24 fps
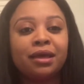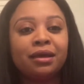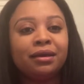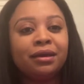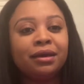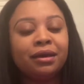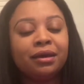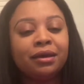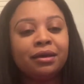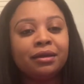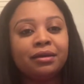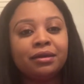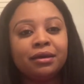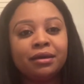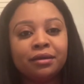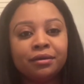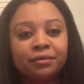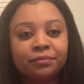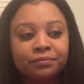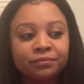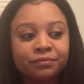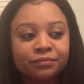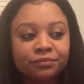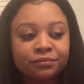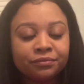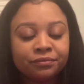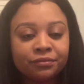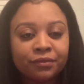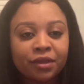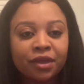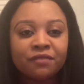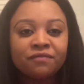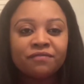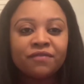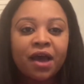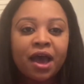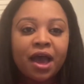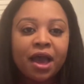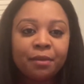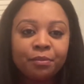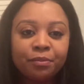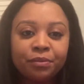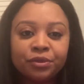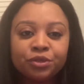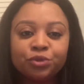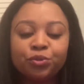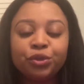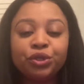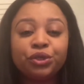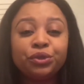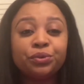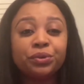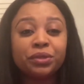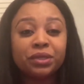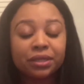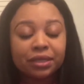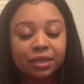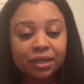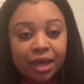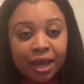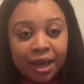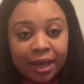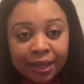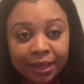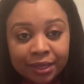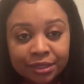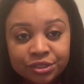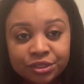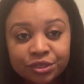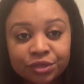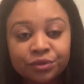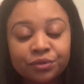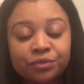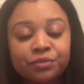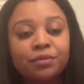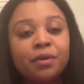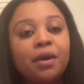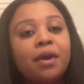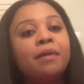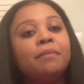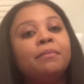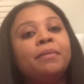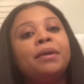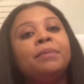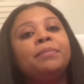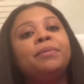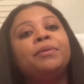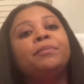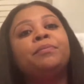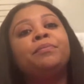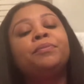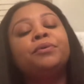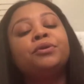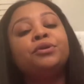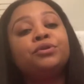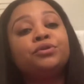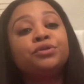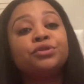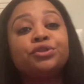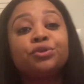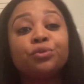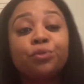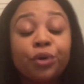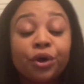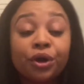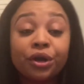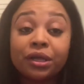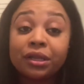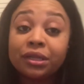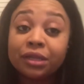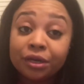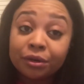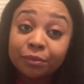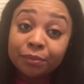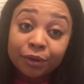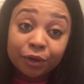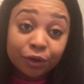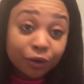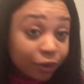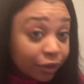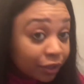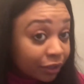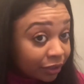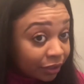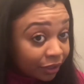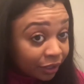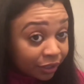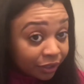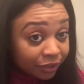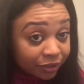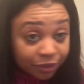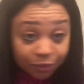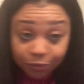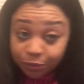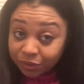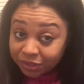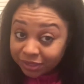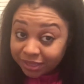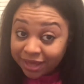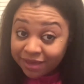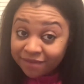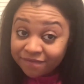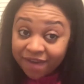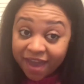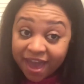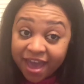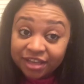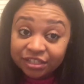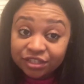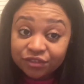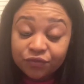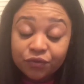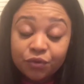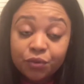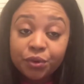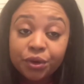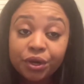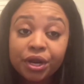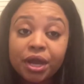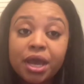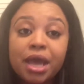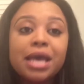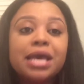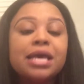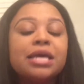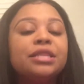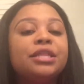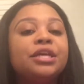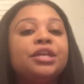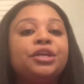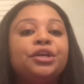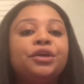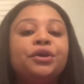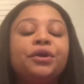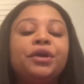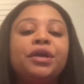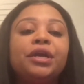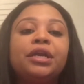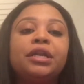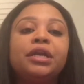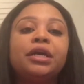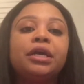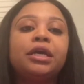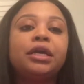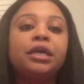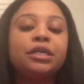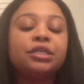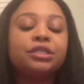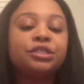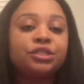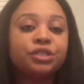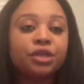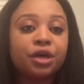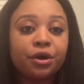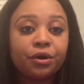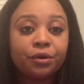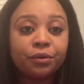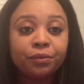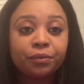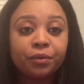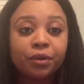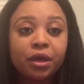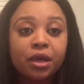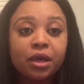good vibe between you and the client, so maybe produce the work a little bit earlier than what they've asked for, then you're in a good zone.